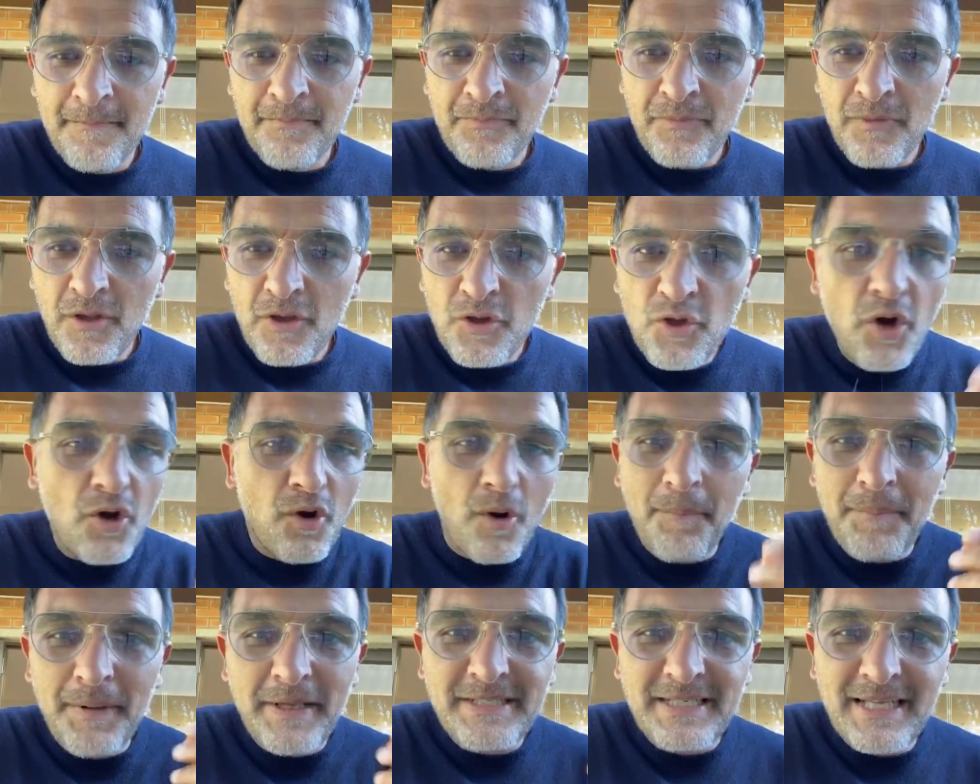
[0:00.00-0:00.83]
you're
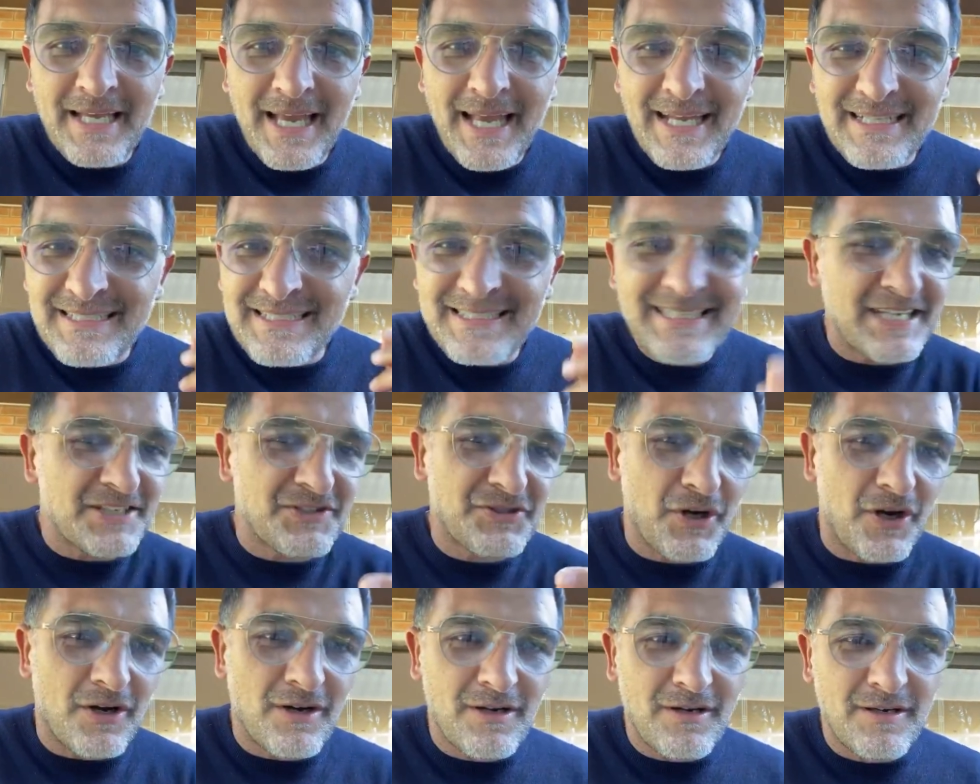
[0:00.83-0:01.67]
competing against
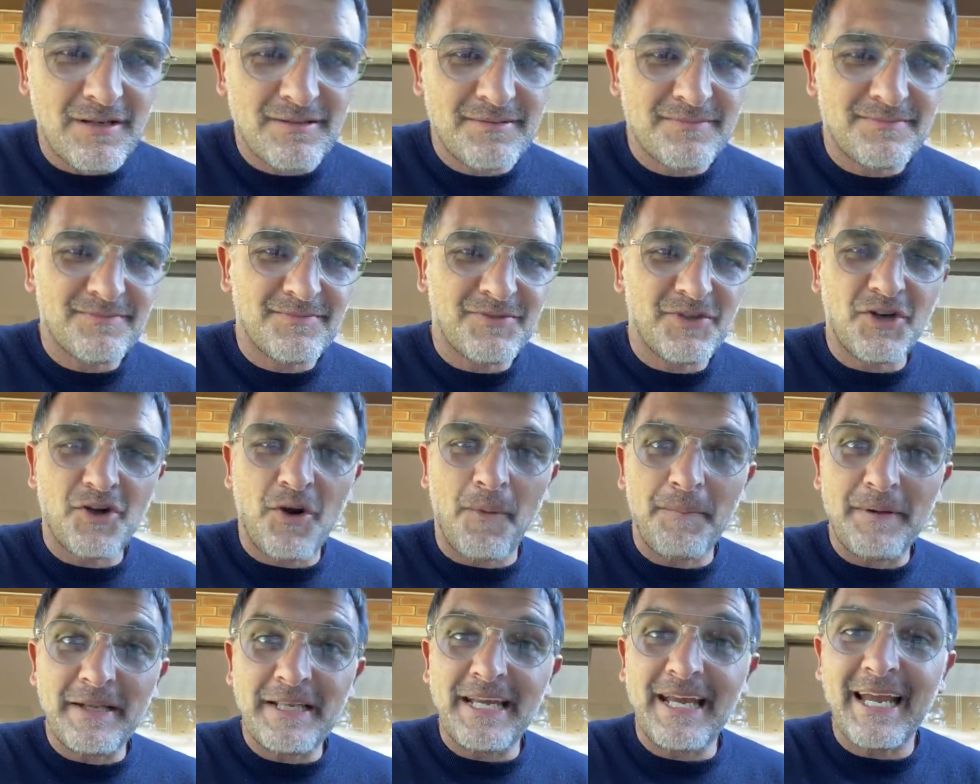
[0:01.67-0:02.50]
TikTok, you're
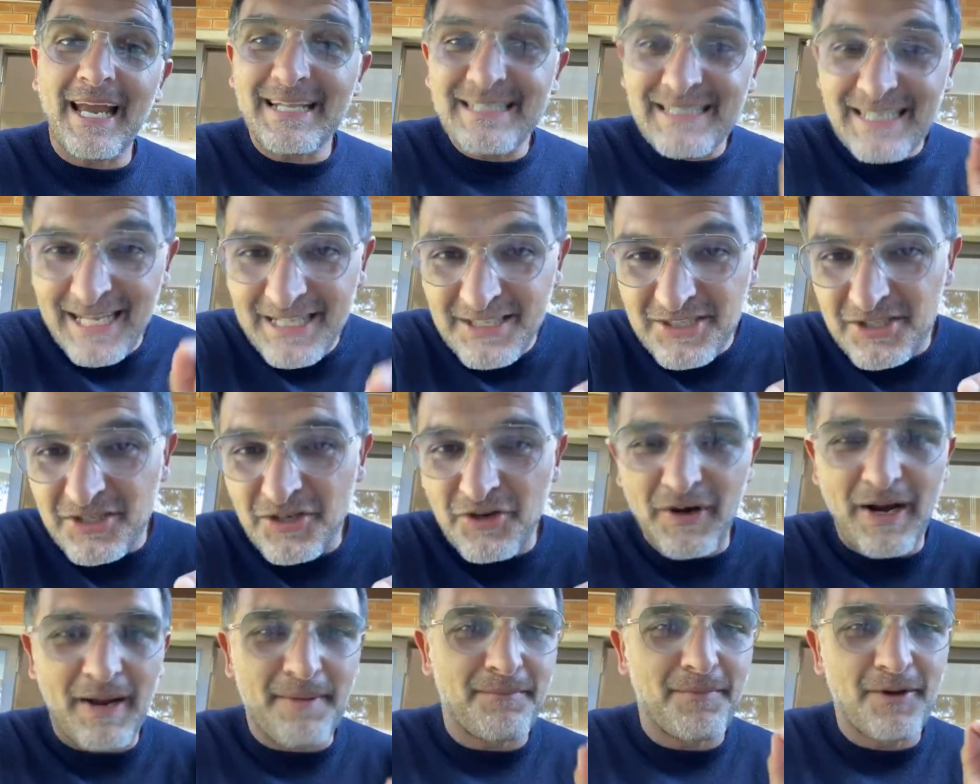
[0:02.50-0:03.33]
competing against
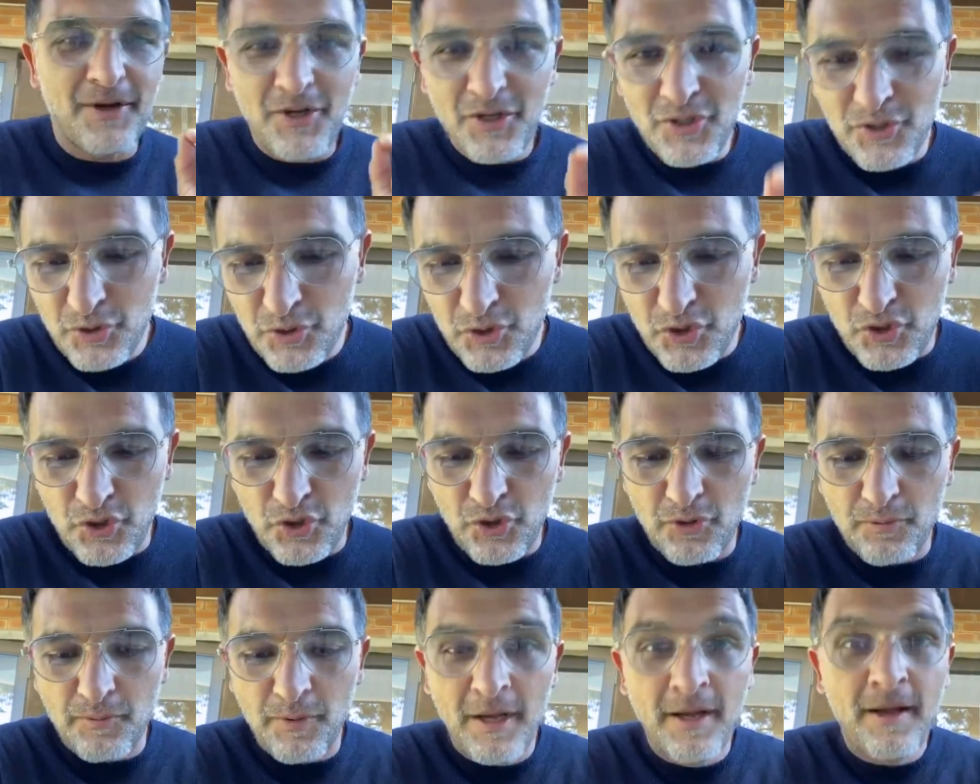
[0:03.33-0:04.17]
Instagram,
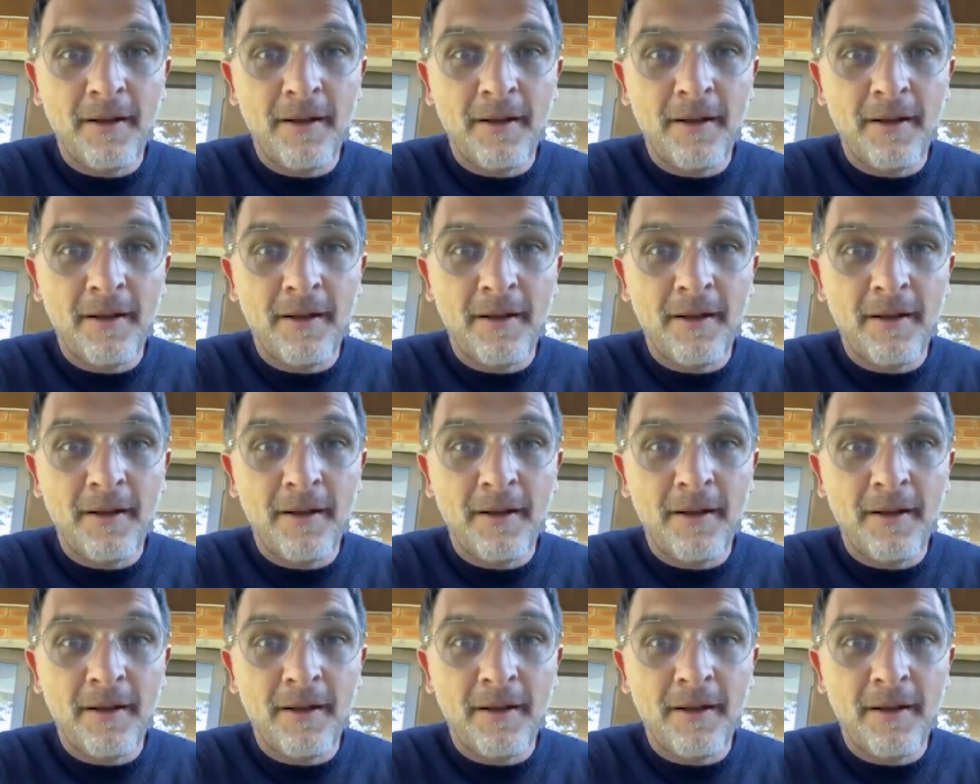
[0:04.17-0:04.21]
YouTube,